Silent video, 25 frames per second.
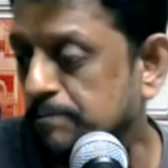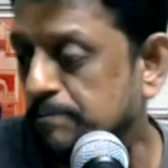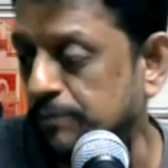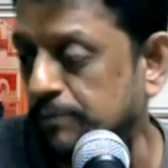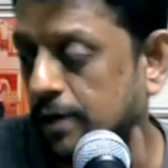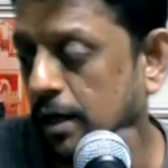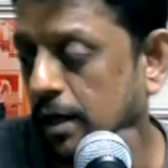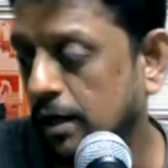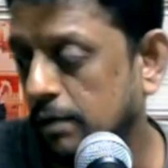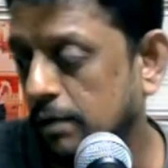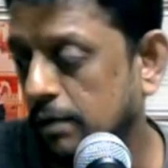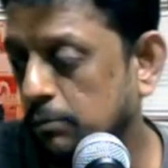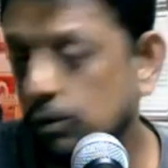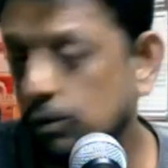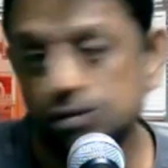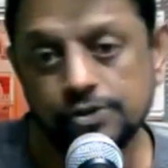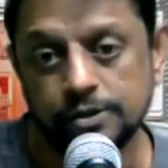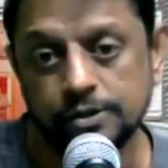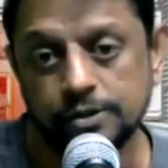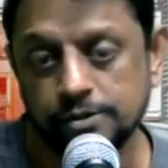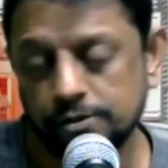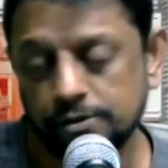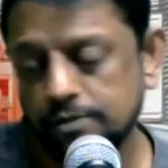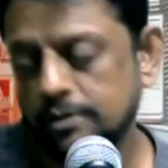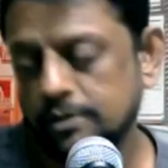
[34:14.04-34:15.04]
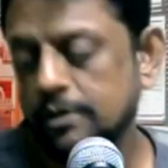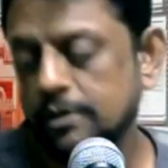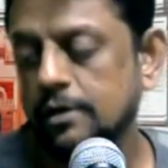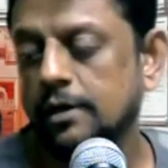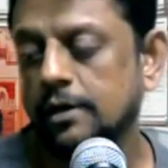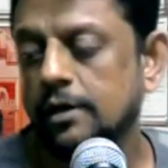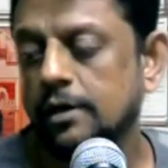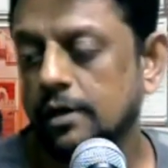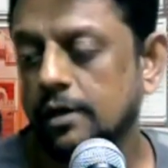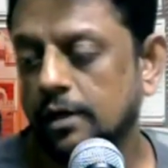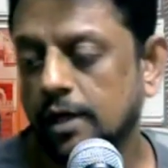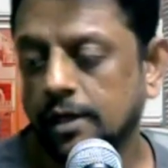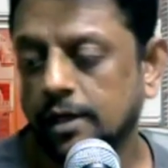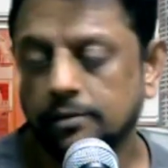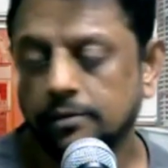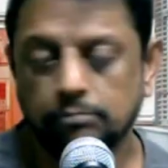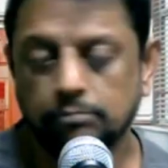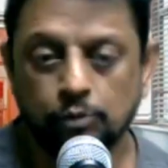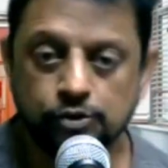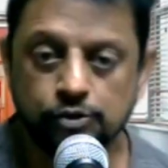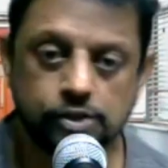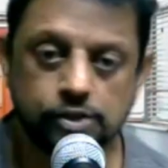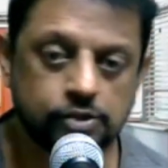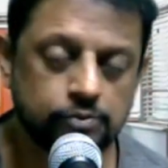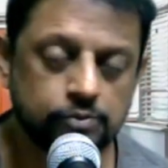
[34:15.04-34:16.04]
uh, Moses, and
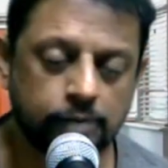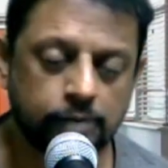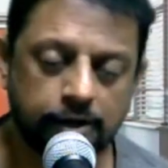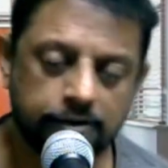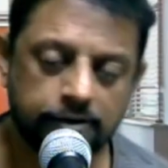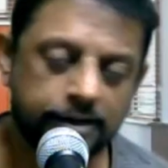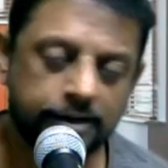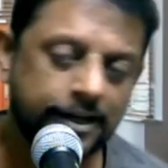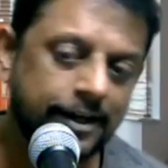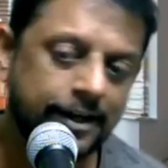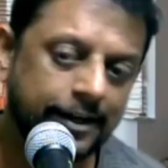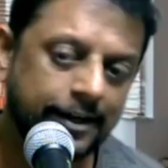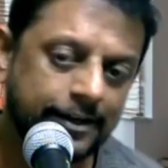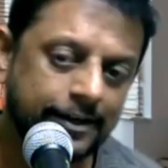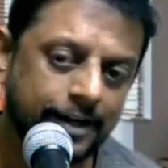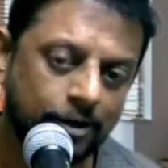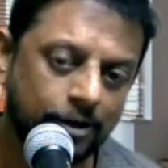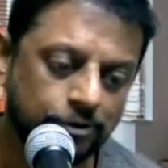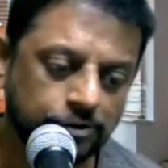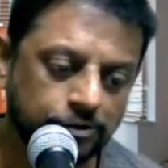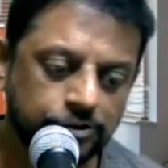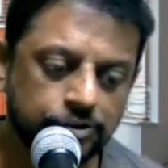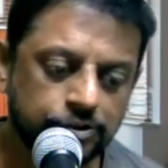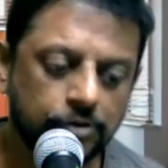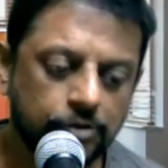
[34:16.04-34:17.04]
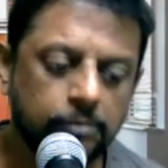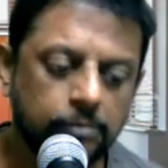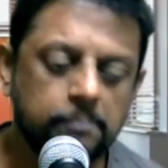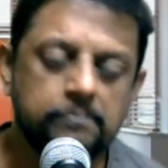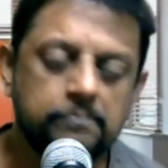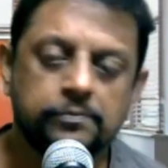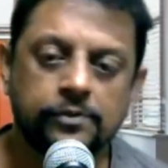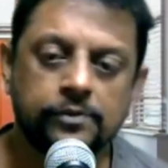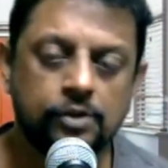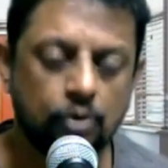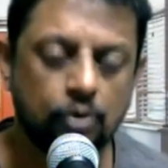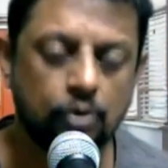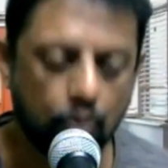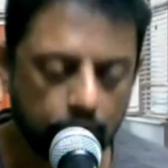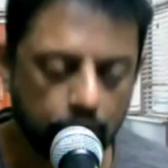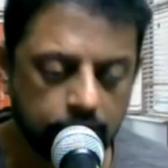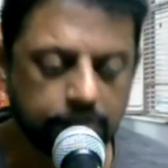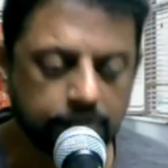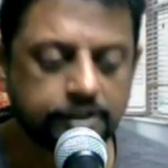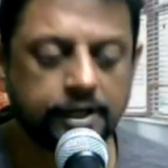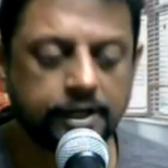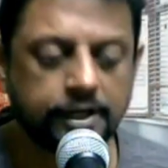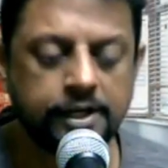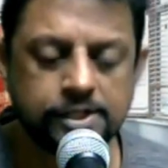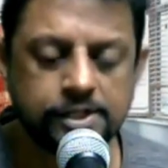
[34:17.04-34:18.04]
Moses would have written it down. So the oral
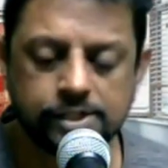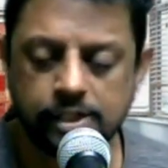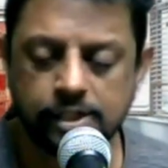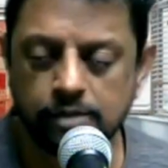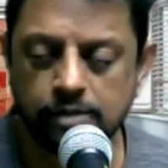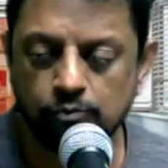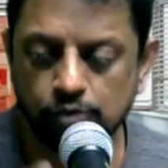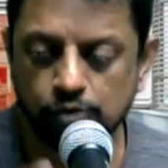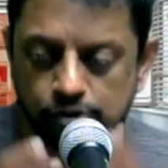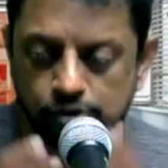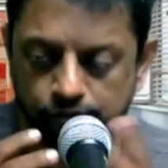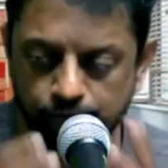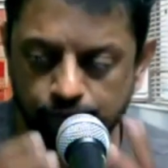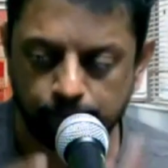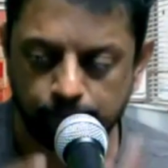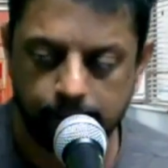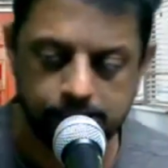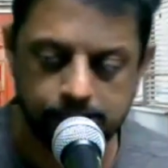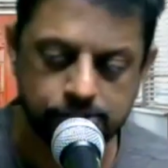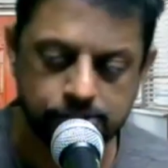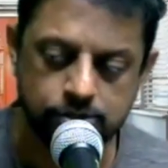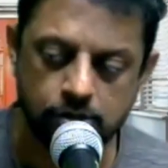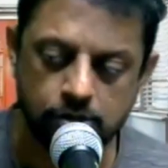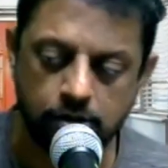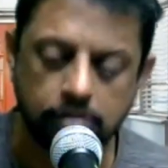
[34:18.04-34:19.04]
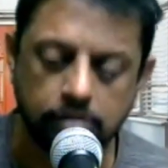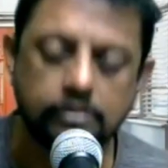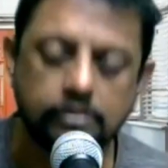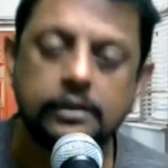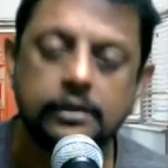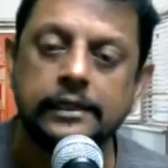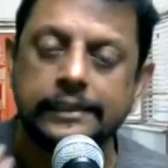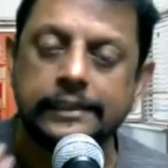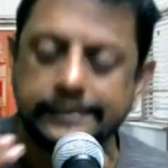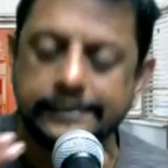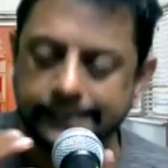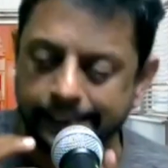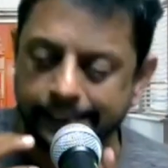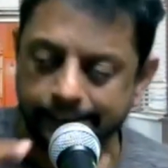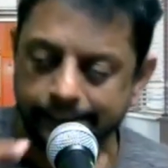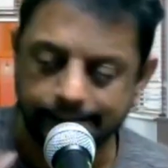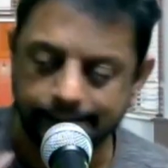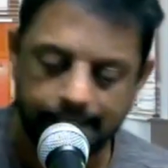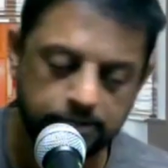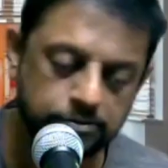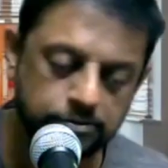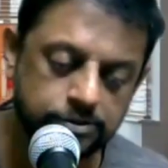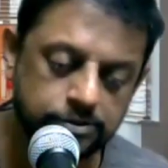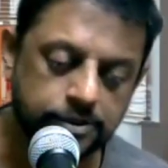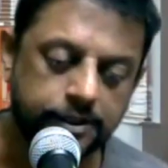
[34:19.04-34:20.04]
tradition was passed on, and
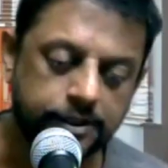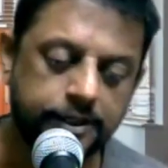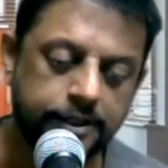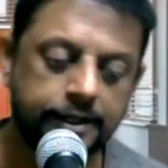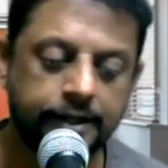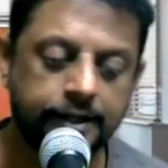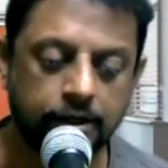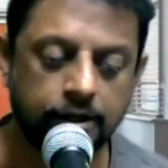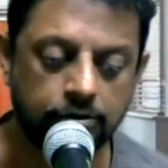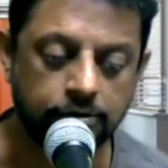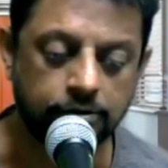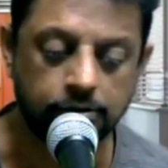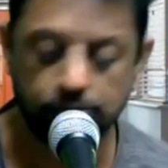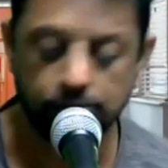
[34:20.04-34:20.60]
that was written down.